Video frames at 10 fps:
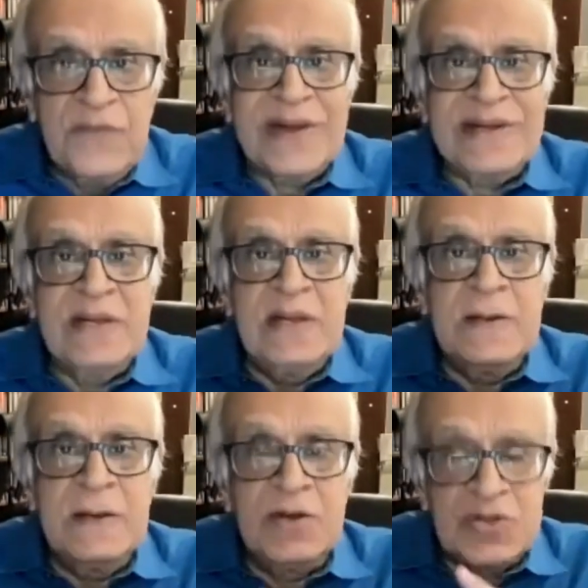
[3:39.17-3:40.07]

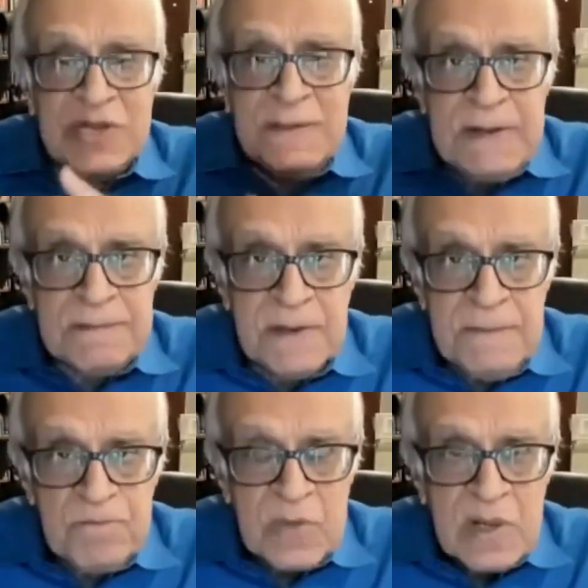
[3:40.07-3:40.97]
affecting innocent
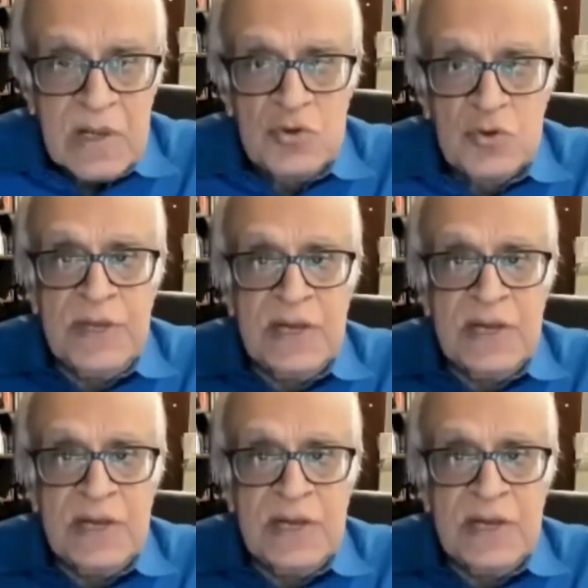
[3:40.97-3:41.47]
people, to